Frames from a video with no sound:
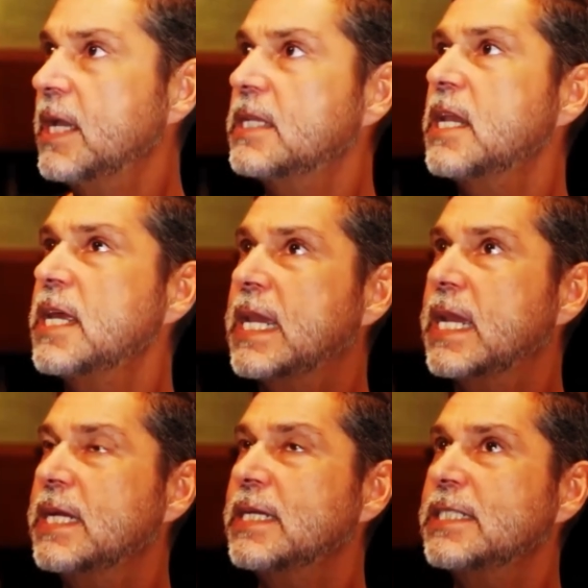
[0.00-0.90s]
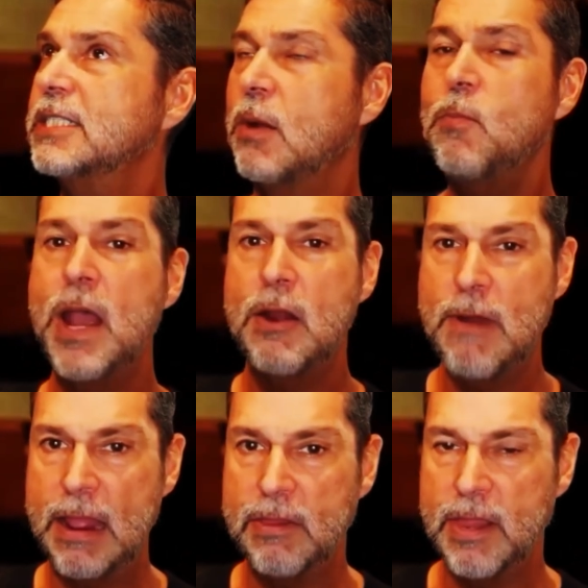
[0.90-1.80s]
It's like somewhere
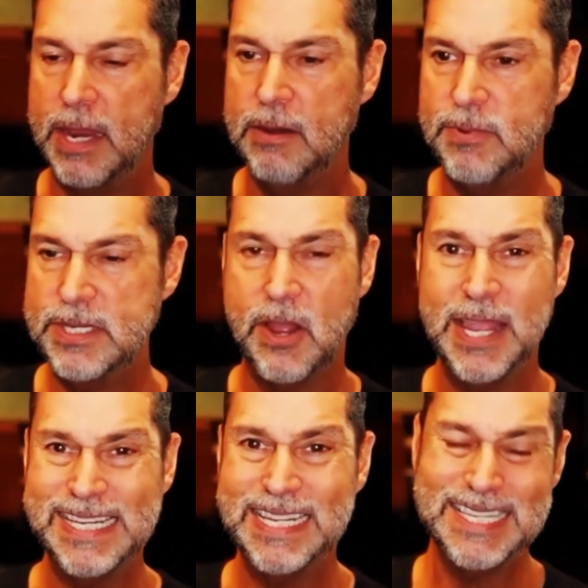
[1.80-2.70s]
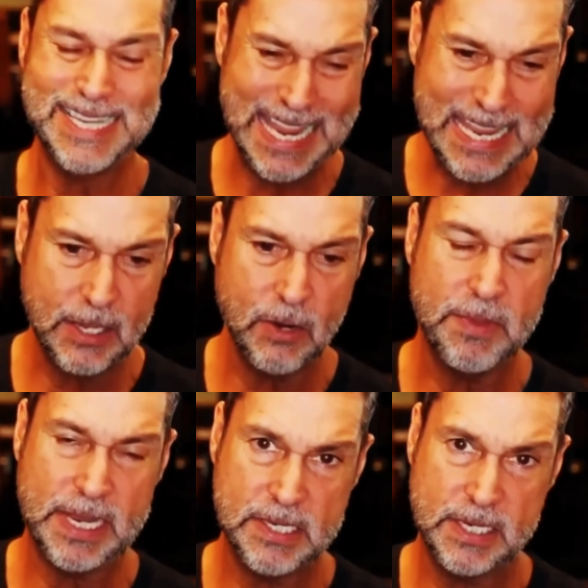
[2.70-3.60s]
around then we start hitting this
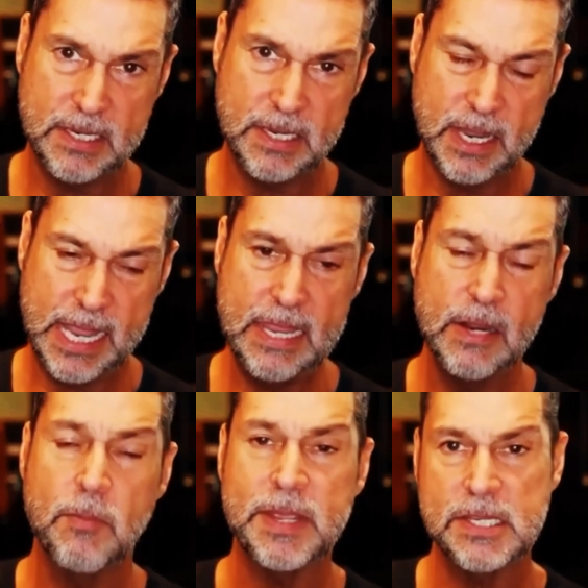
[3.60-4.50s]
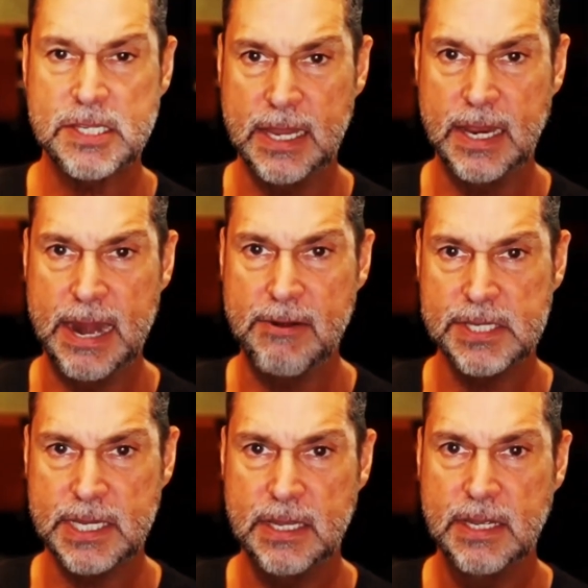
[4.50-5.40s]
economic
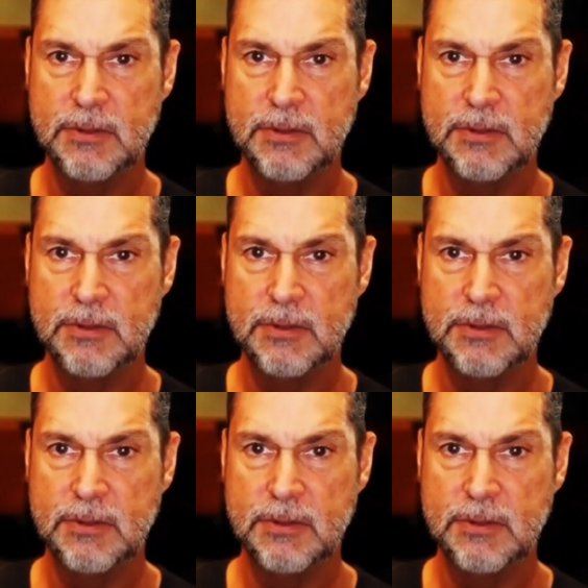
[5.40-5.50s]
singularity.